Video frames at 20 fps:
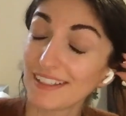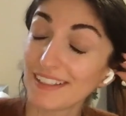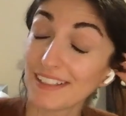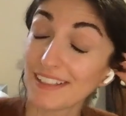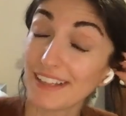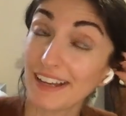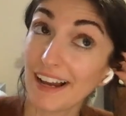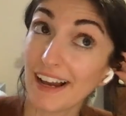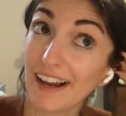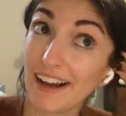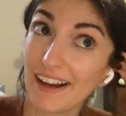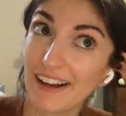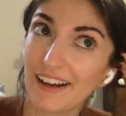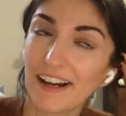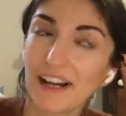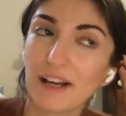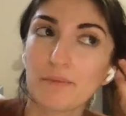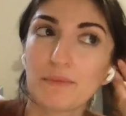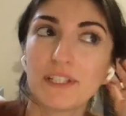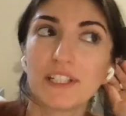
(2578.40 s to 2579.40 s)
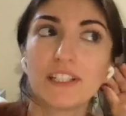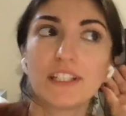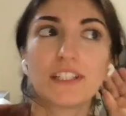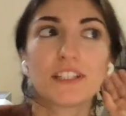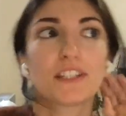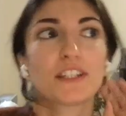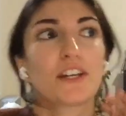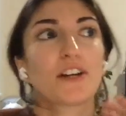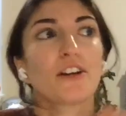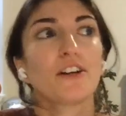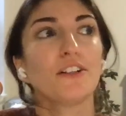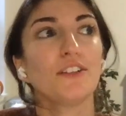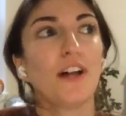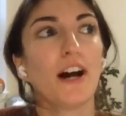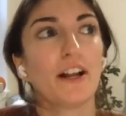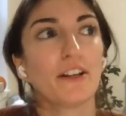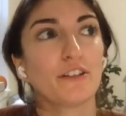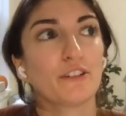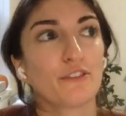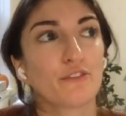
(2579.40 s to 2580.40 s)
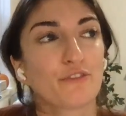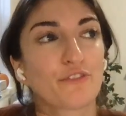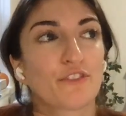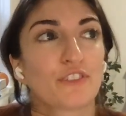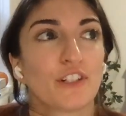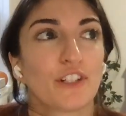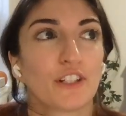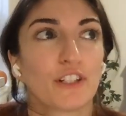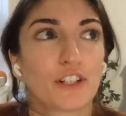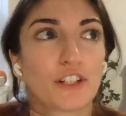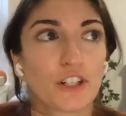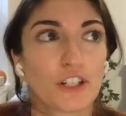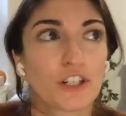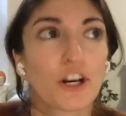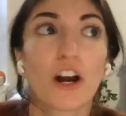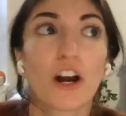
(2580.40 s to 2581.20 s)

Yeah, I mean, there are a lot of good